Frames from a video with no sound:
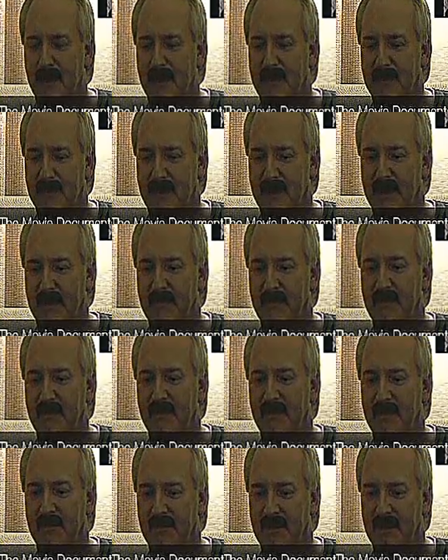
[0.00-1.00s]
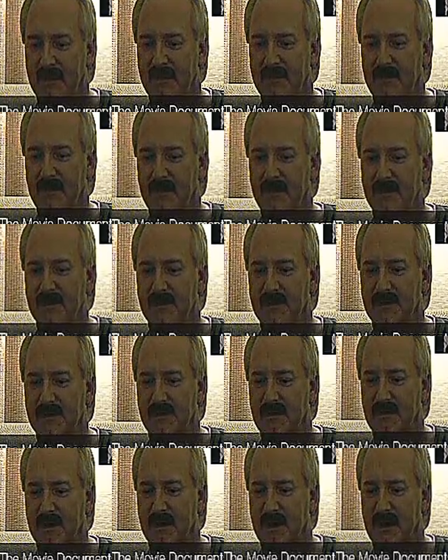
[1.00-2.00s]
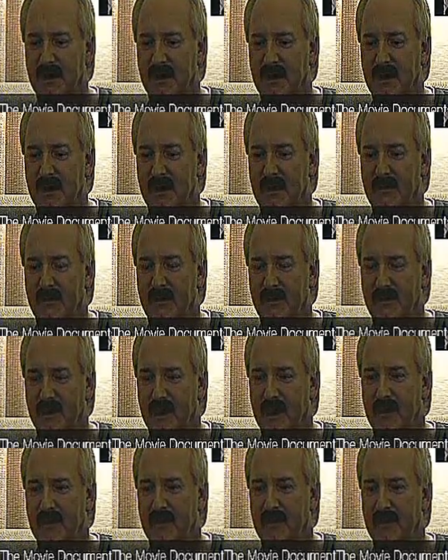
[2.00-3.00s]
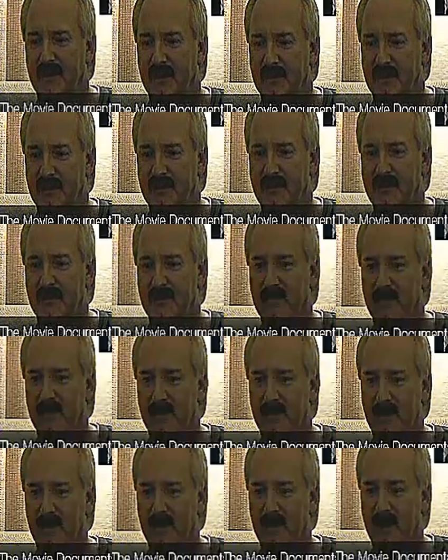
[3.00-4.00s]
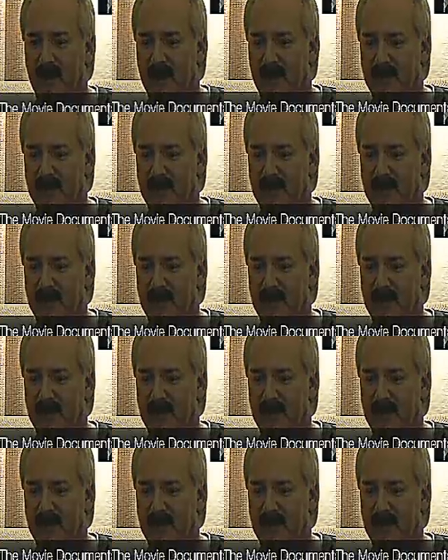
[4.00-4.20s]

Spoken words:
My team did the research. We found that this would be